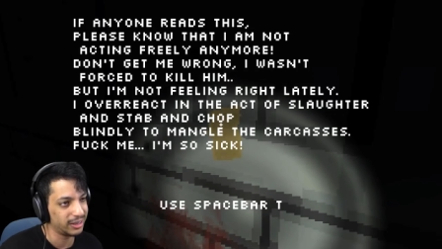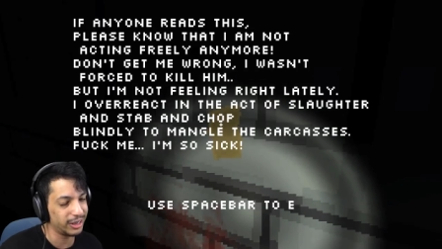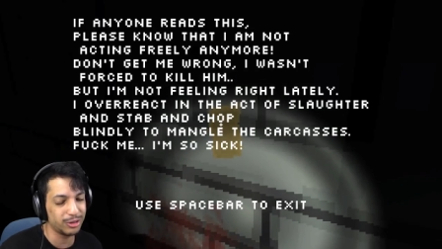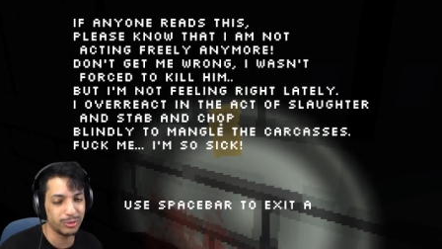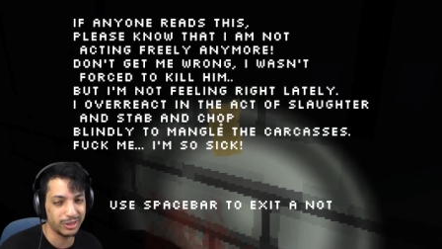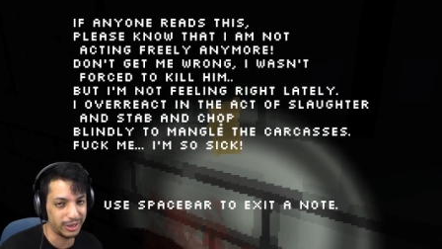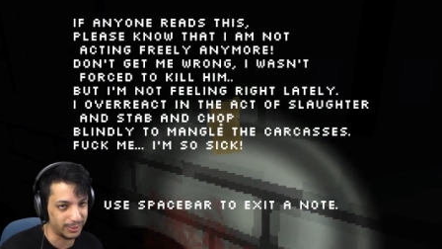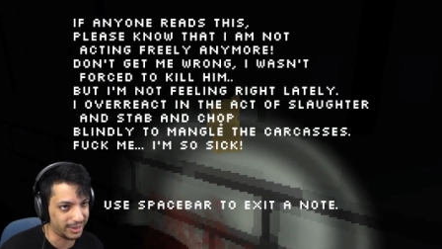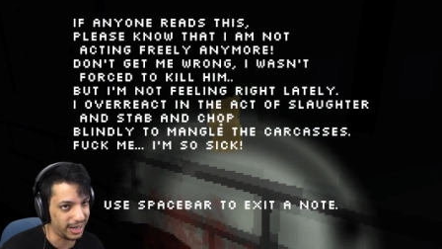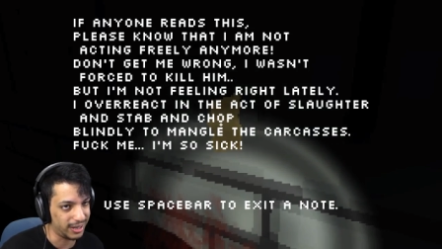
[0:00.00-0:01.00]
Let's read the
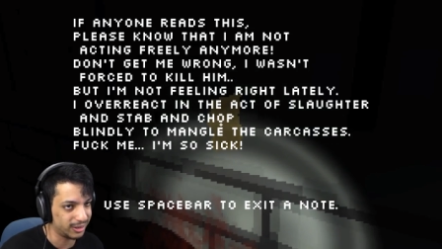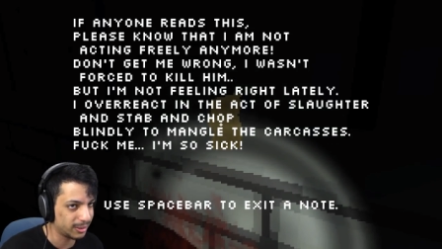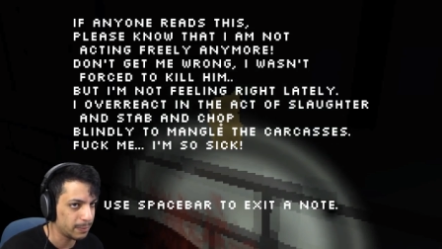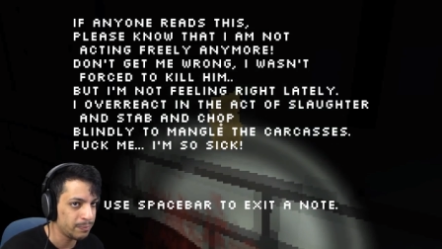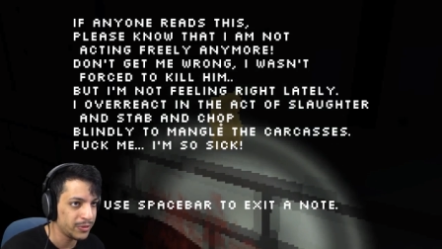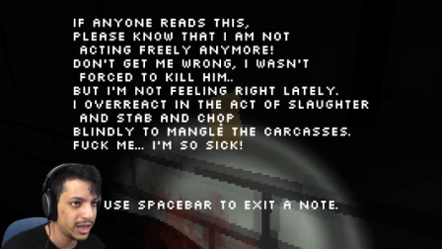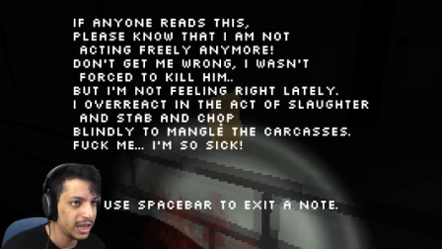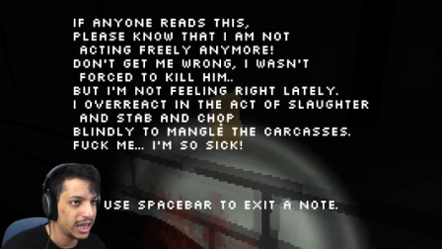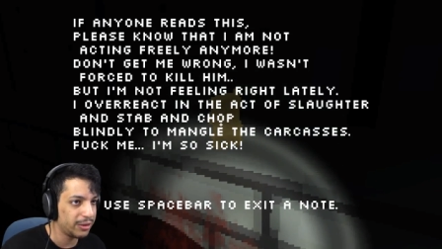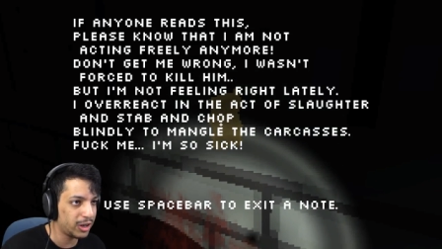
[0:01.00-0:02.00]
note, guys.
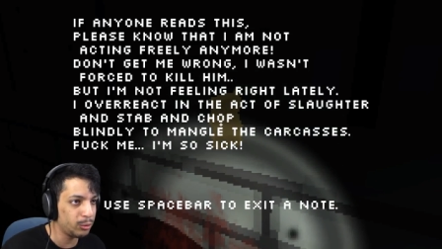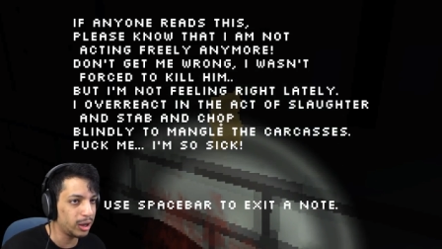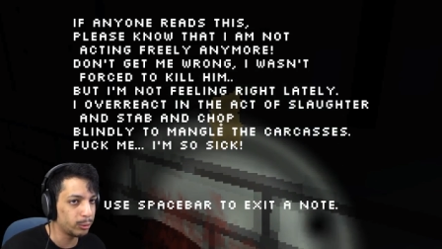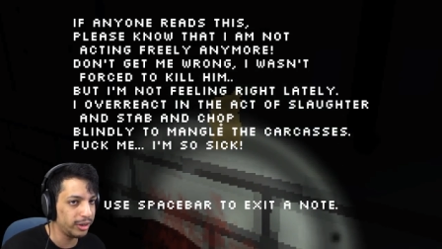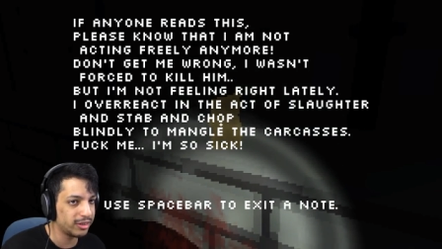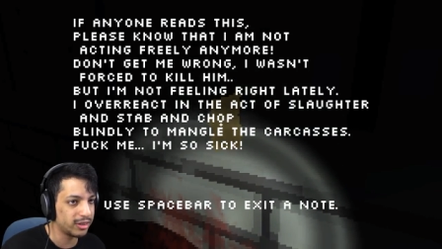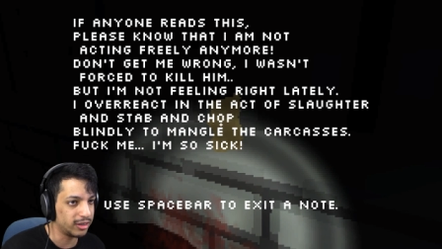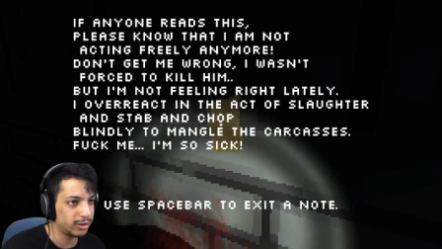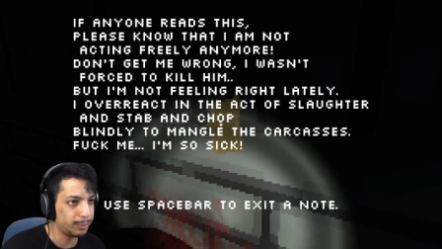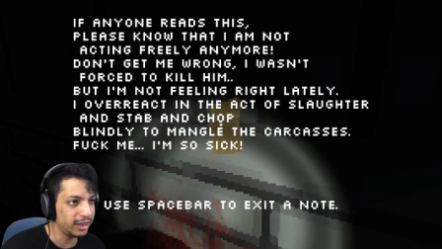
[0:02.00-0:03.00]
If anyone reads
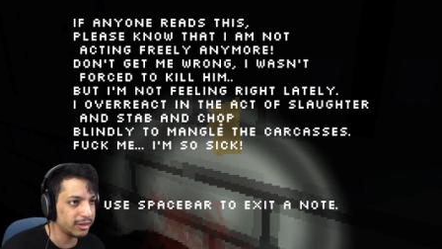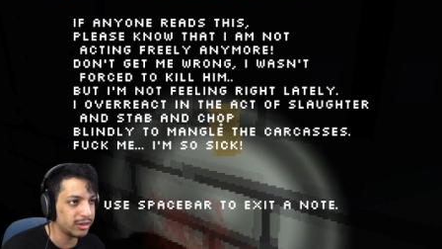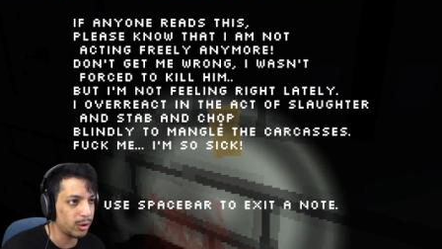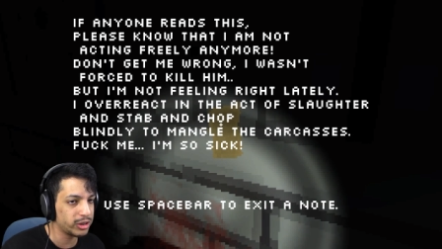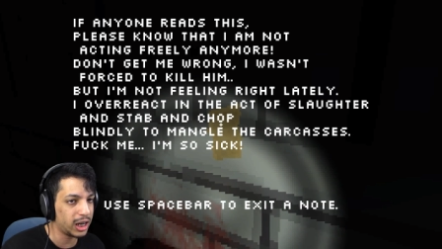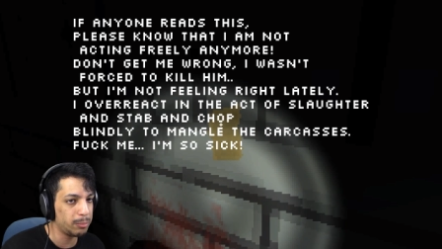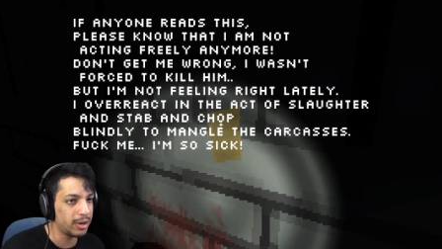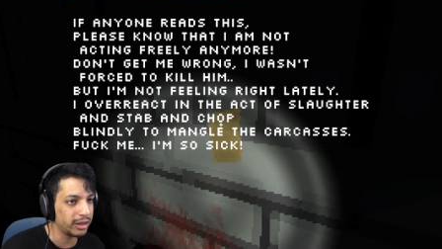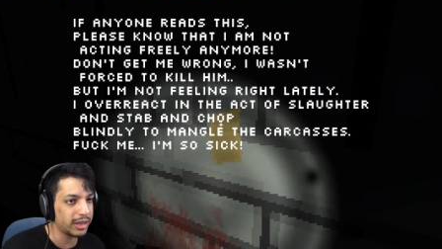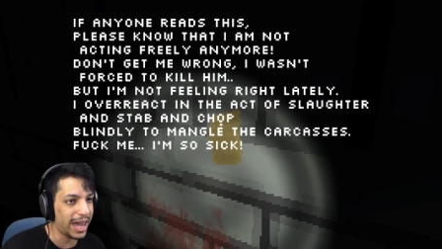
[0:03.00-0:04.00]
this, please know that I'm
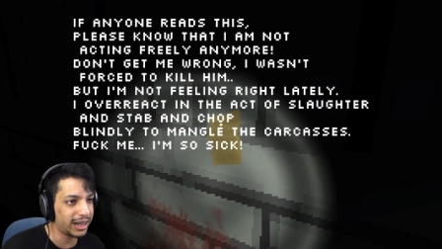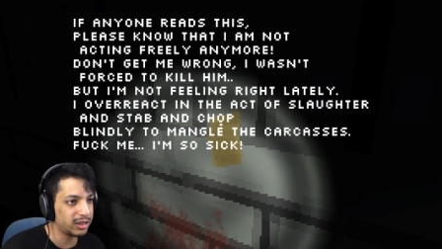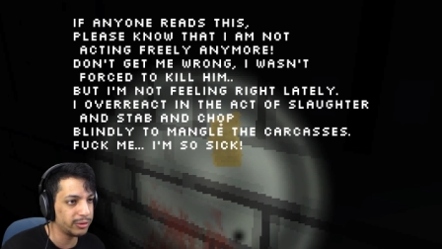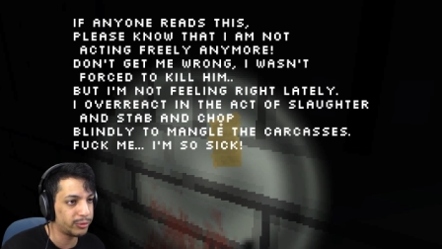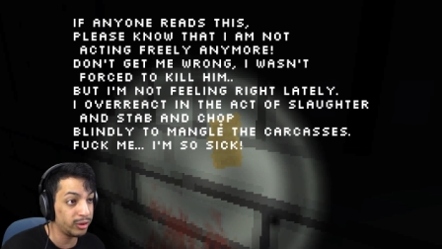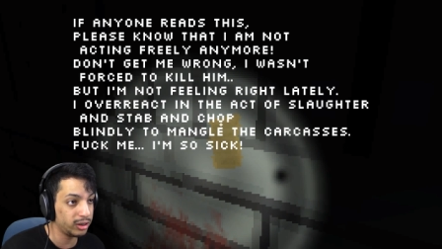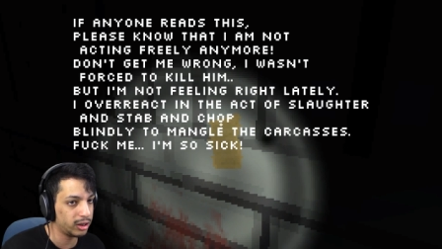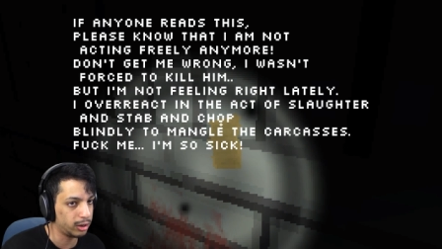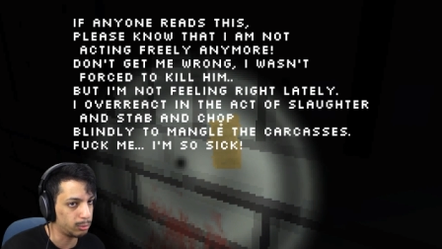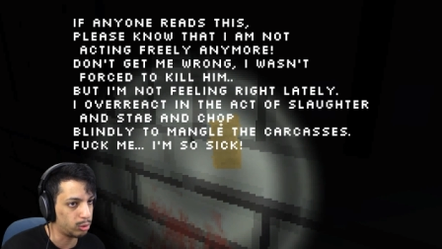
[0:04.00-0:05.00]
not acting freely
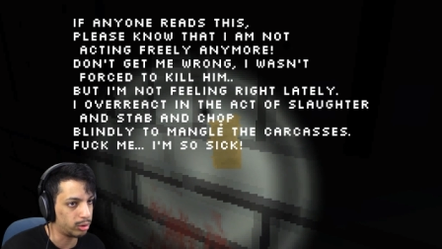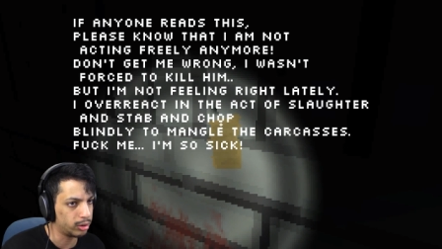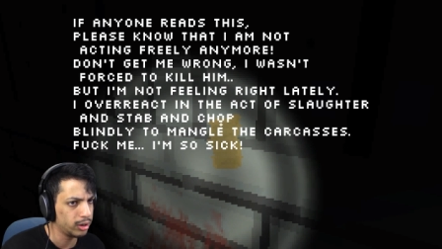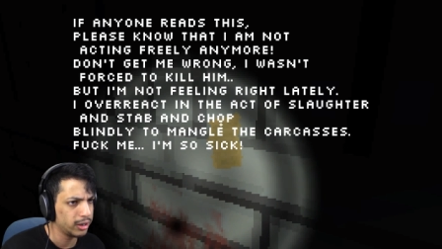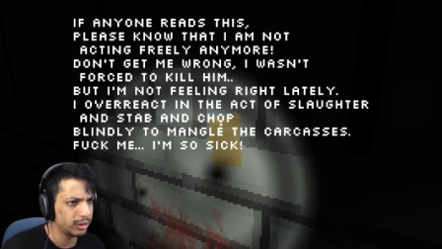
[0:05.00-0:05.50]
anymore.